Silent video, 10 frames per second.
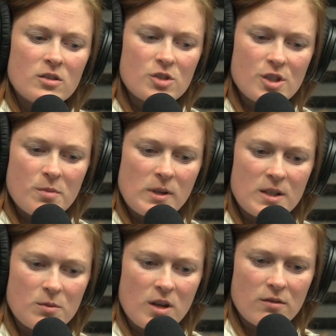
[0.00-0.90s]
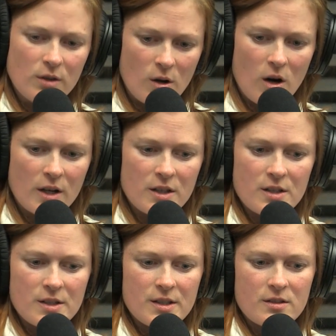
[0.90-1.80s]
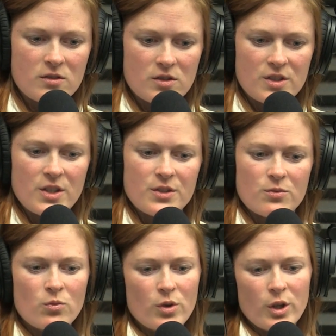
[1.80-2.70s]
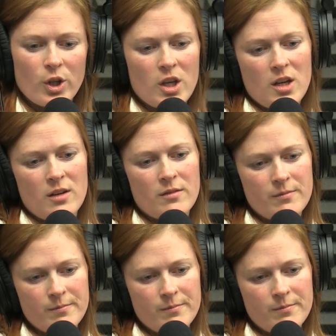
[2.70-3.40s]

just because we have the caucus doesn't really